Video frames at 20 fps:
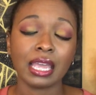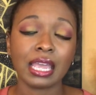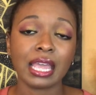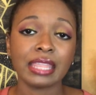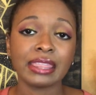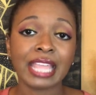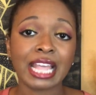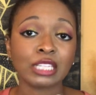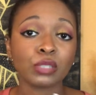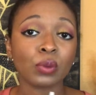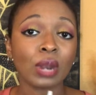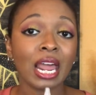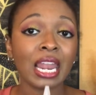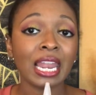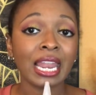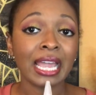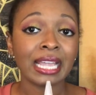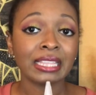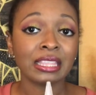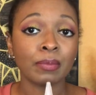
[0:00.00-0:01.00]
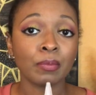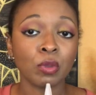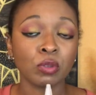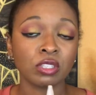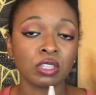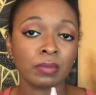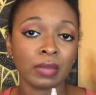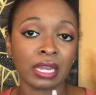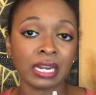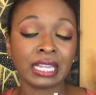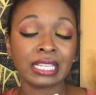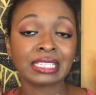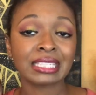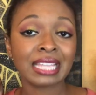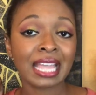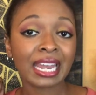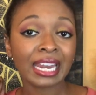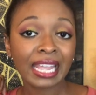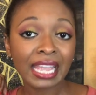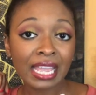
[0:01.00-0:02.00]
That's what I like the most about it. It's
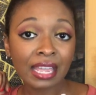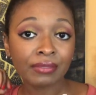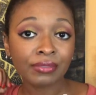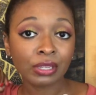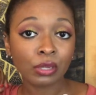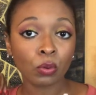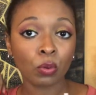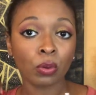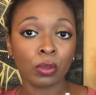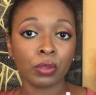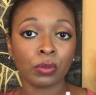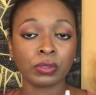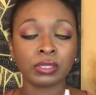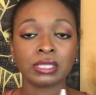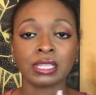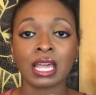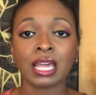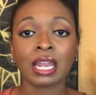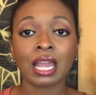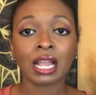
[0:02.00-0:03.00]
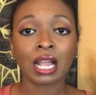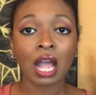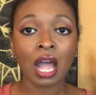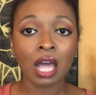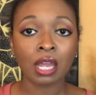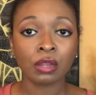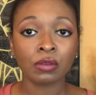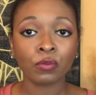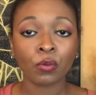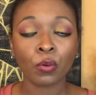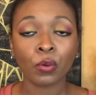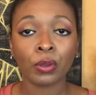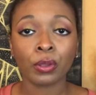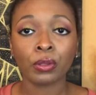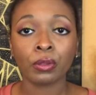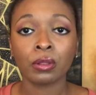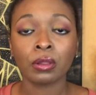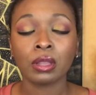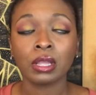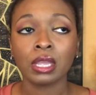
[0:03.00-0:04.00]
not a heavy oil. It's not like olive
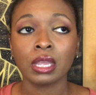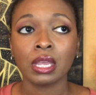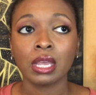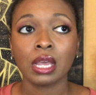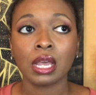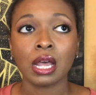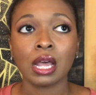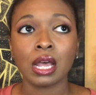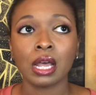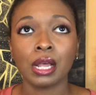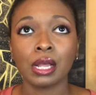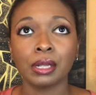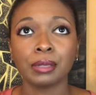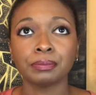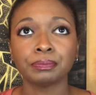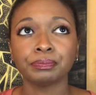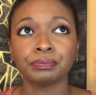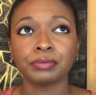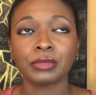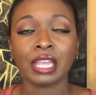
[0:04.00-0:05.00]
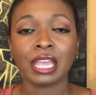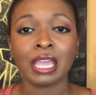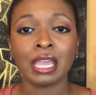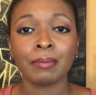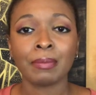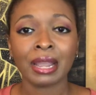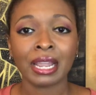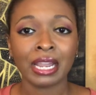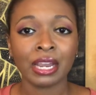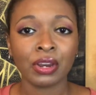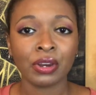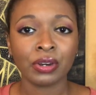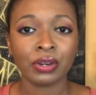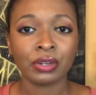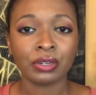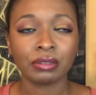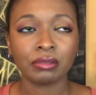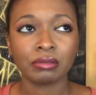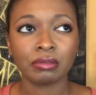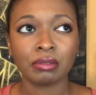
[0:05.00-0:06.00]
oil. And my
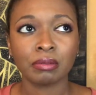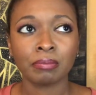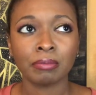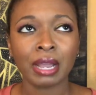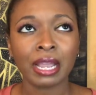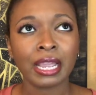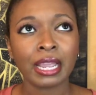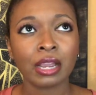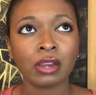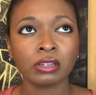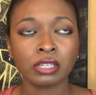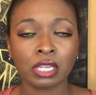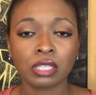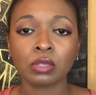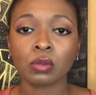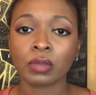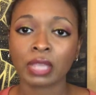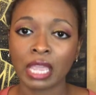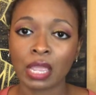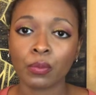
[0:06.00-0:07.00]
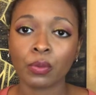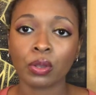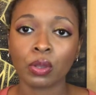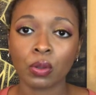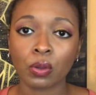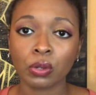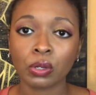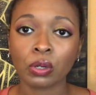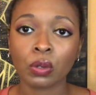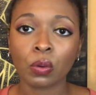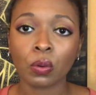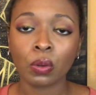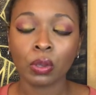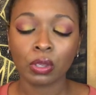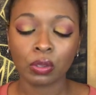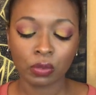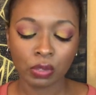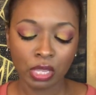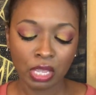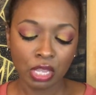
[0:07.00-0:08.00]
hair does okay with coconut
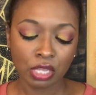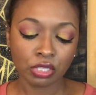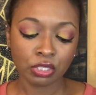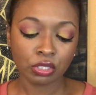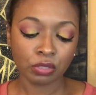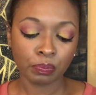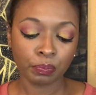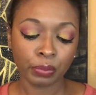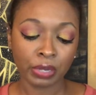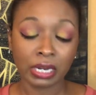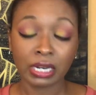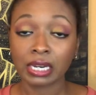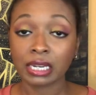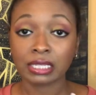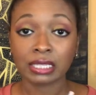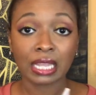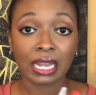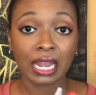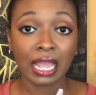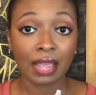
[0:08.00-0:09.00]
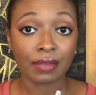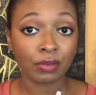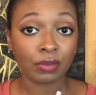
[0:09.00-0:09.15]
oil, but it does not have